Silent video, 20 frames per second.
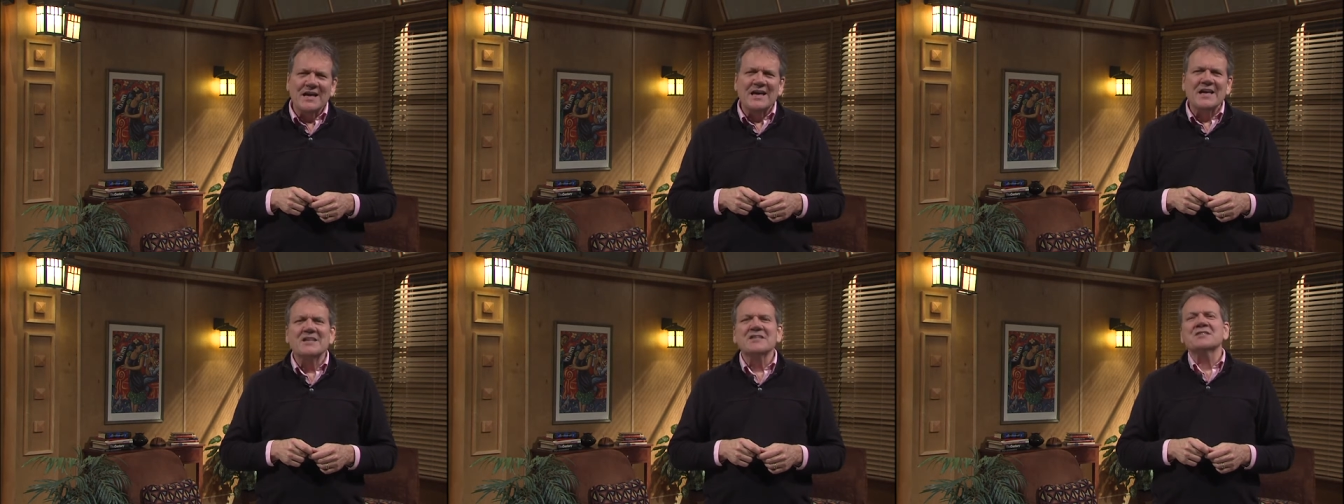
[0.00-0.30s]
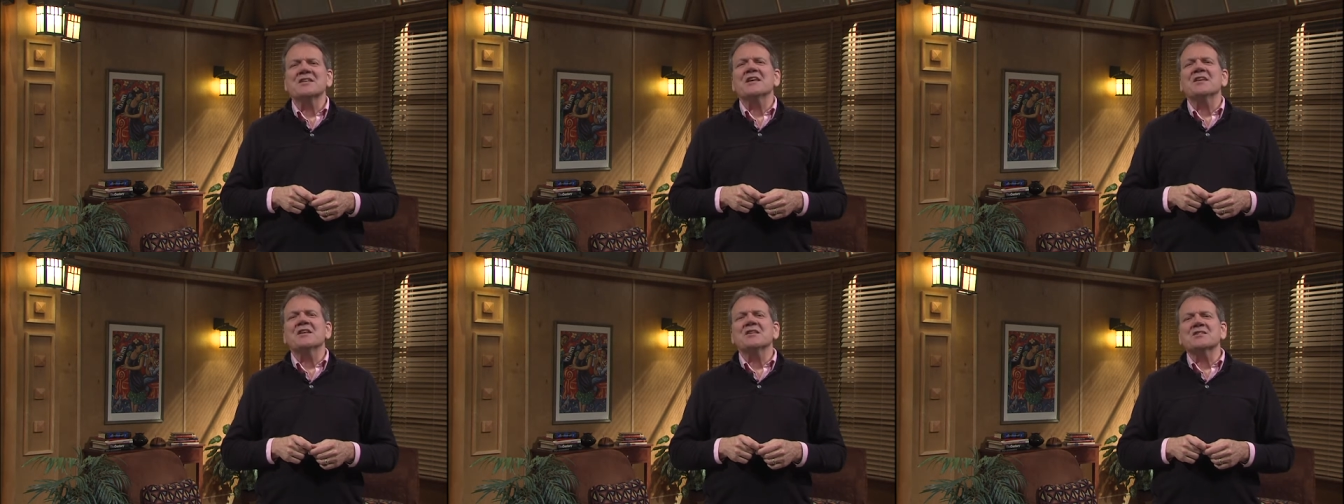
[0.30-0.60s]

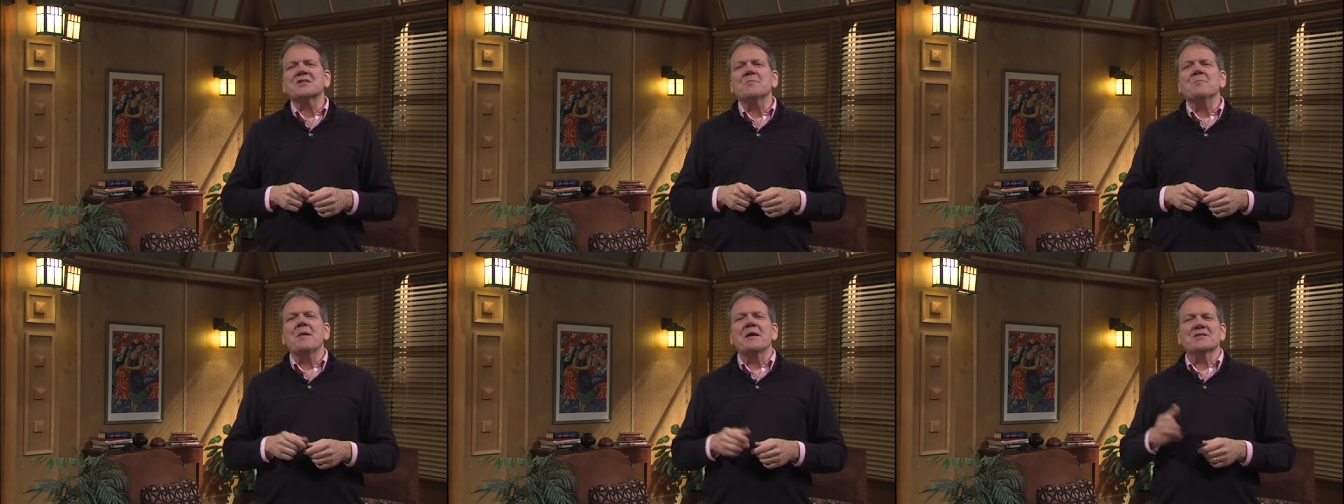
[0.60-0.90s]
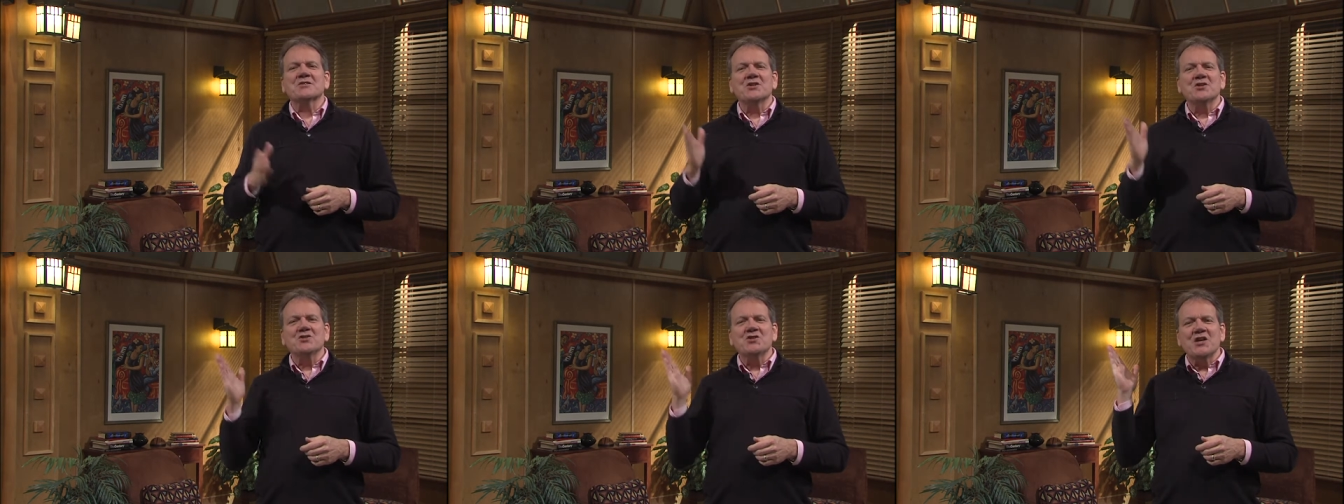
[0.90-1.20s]
Send us a
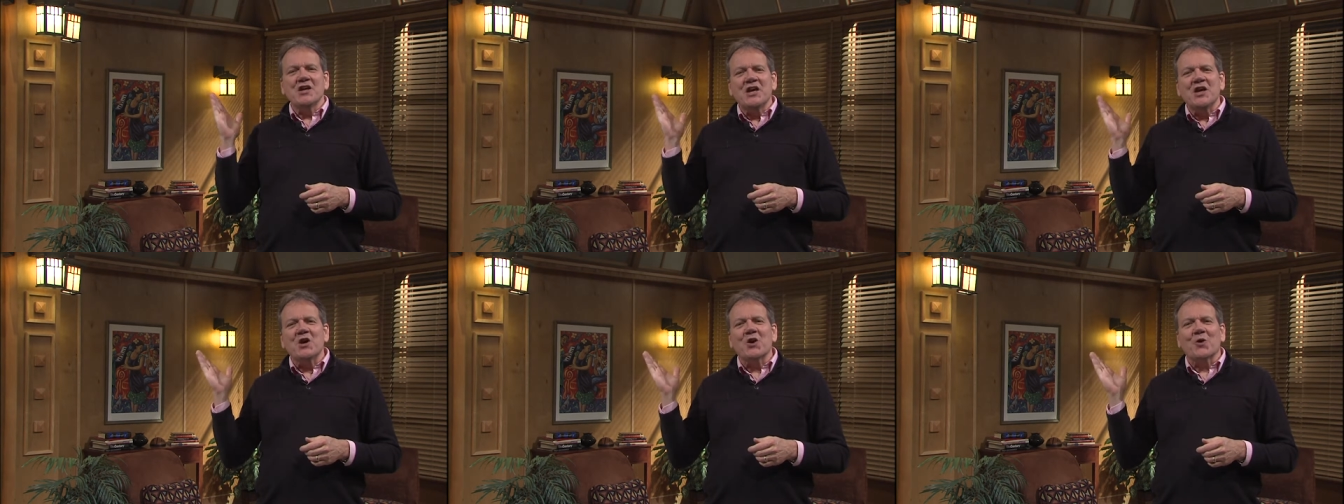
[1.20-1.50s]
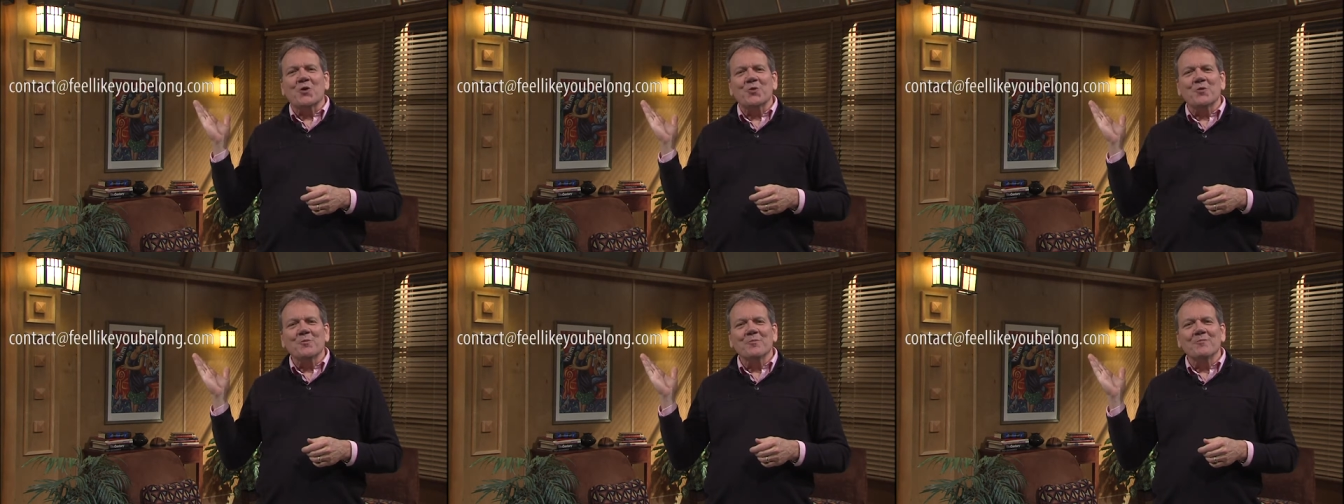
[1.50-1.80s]
message
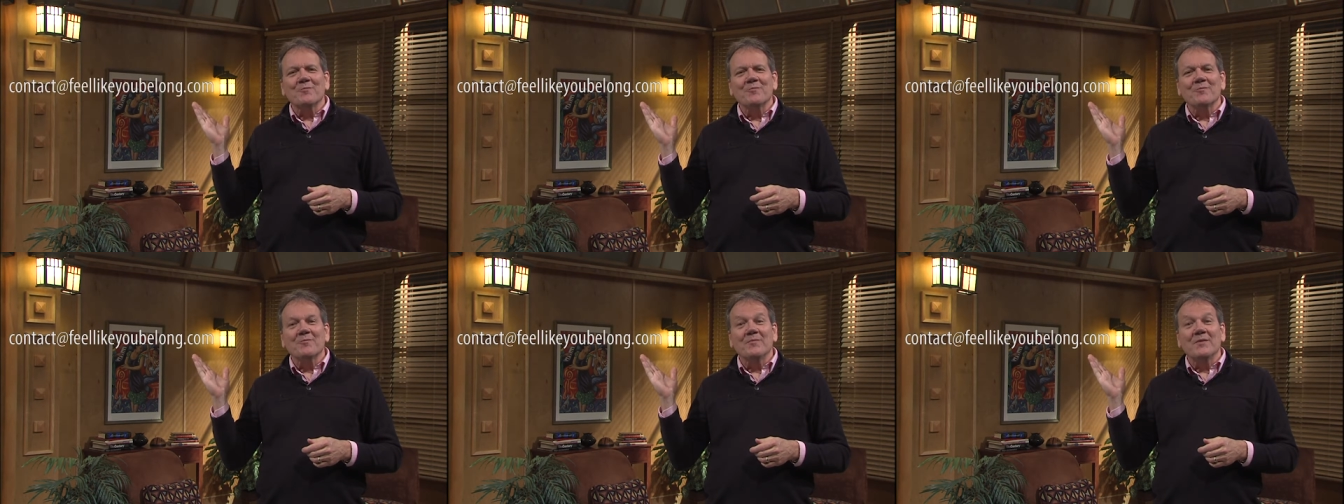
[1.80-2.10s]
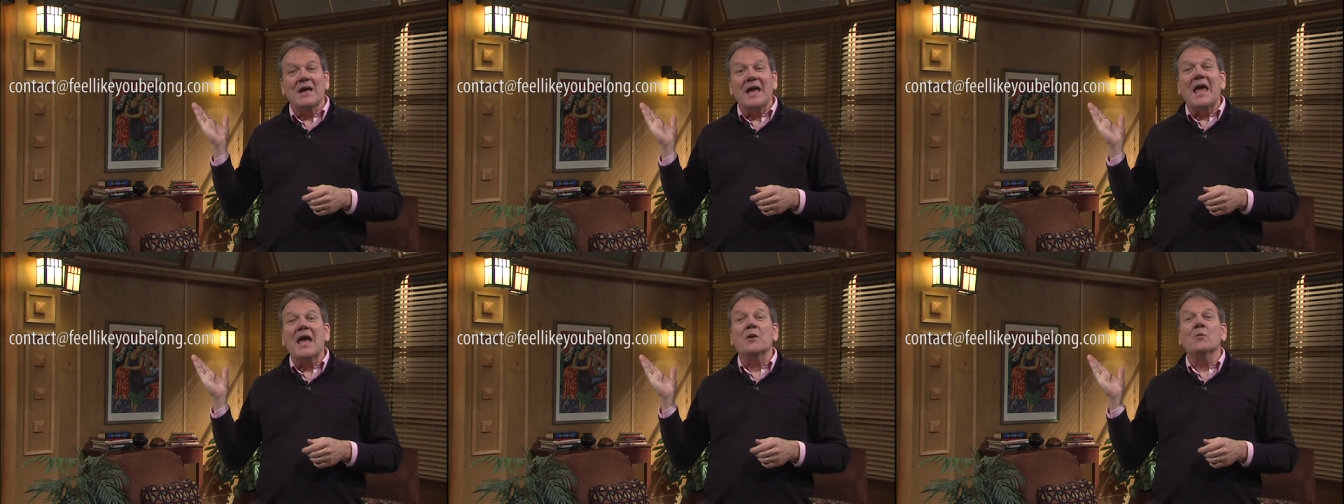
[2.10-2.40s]
here,
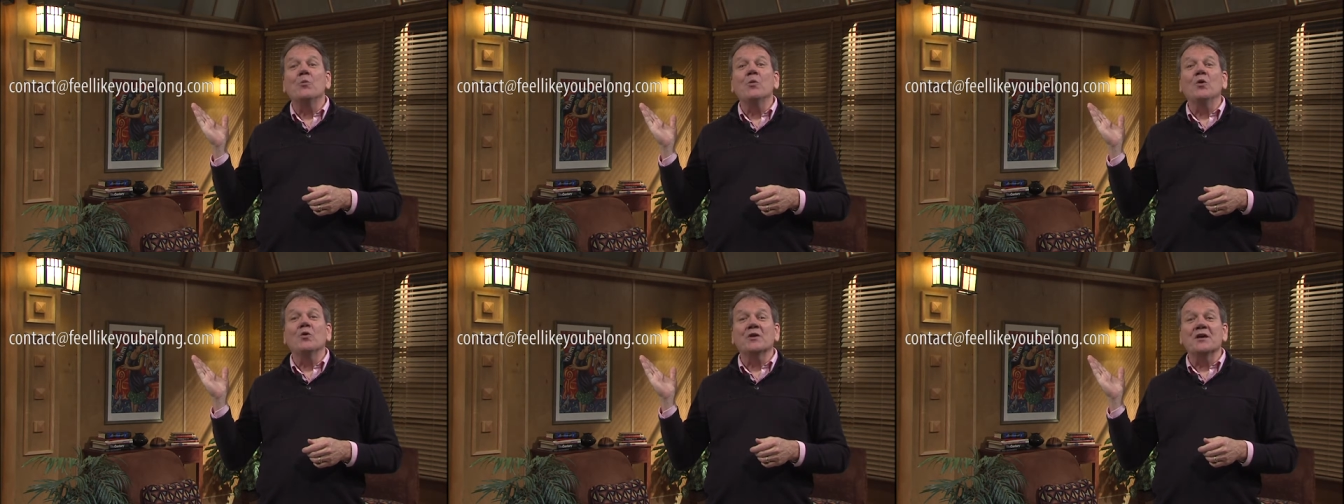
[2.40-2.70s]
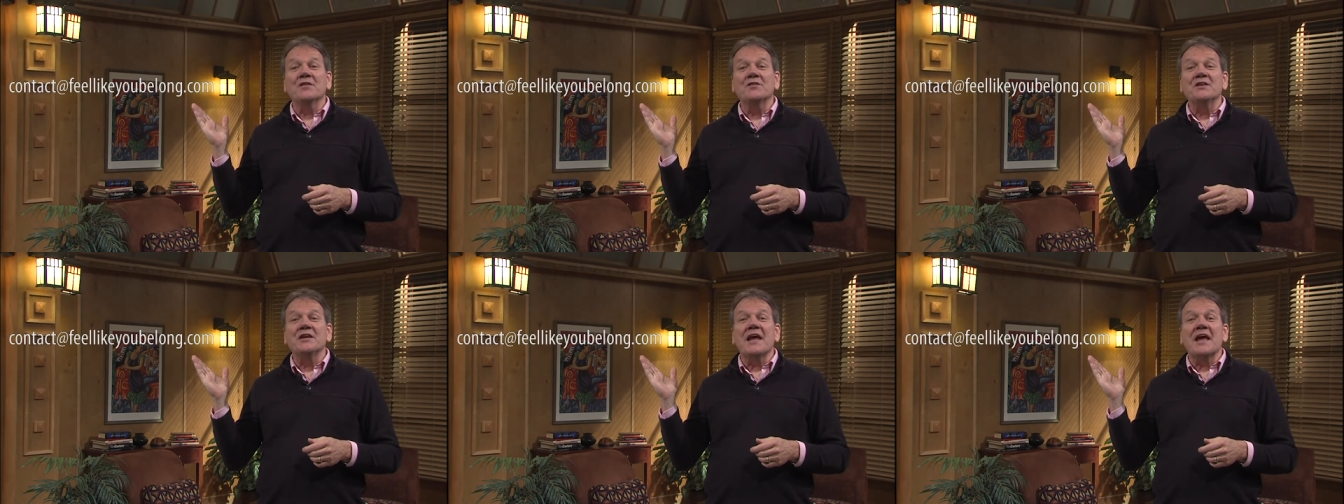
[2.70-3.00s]
and we'll
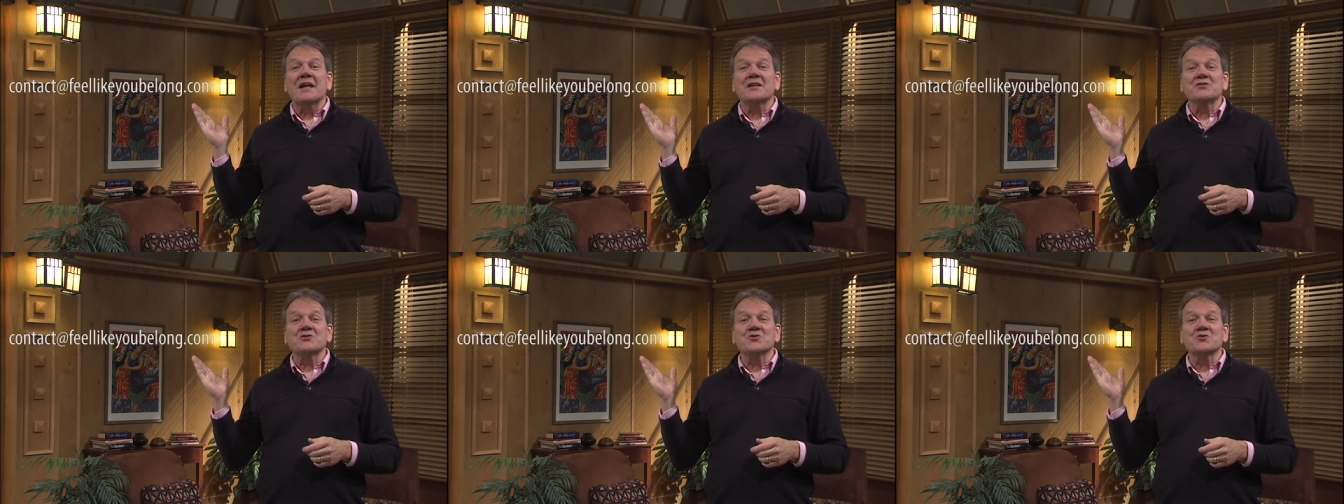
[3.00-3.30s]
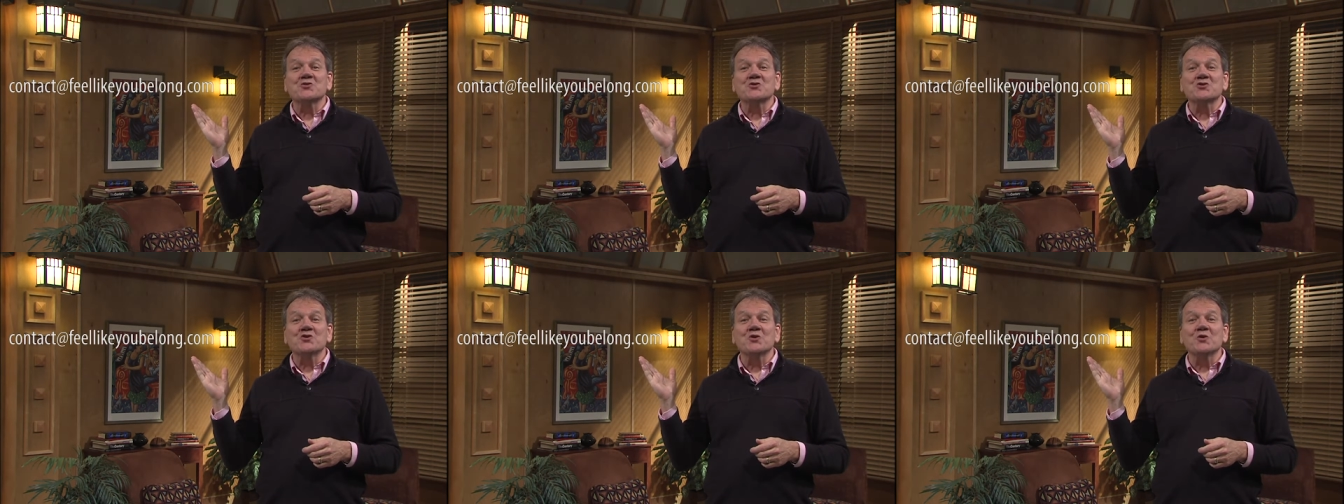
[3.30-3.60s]
get the
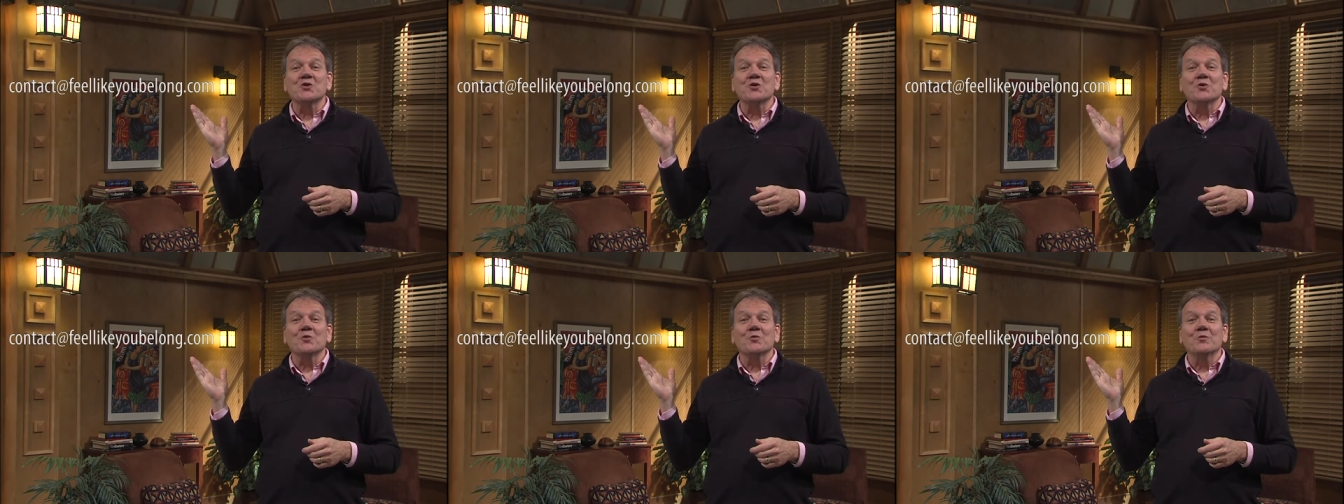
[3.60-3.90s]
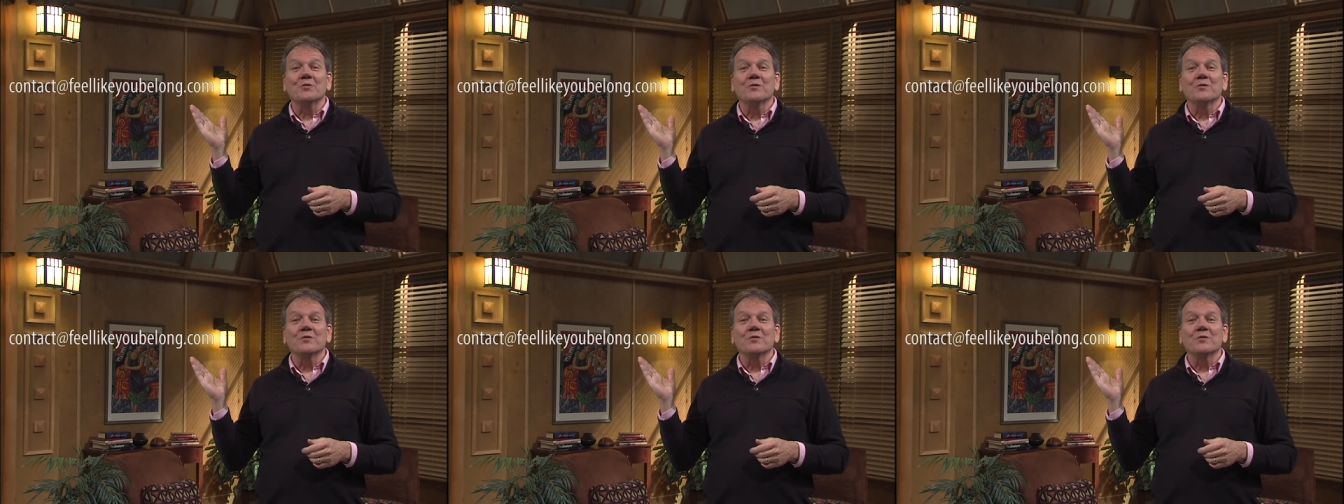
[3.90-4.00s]
answers to you.